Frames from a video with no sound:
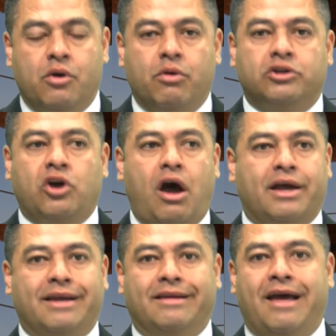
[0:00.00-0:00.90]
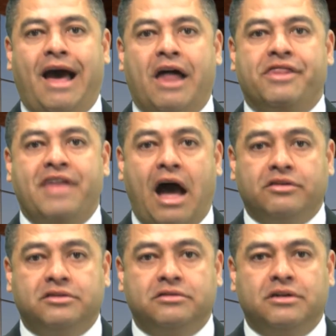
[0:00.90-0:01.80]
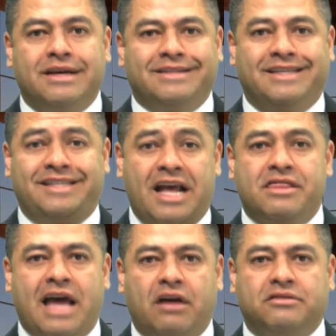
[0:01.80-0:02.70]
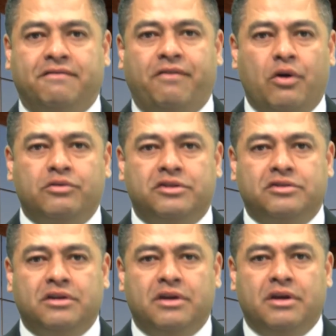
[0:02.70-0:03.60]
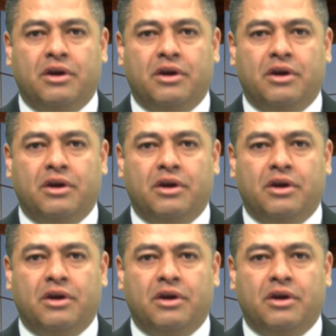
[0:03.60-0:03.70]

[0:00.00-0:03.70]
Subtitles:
We're talking 1,000 to 10,000 votes